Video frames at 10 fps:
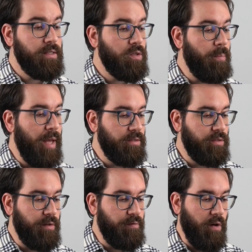Let's go back
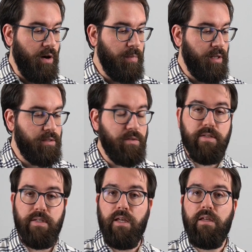to the formula to
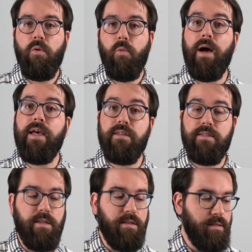see why
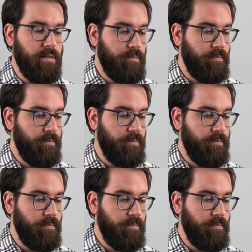is this.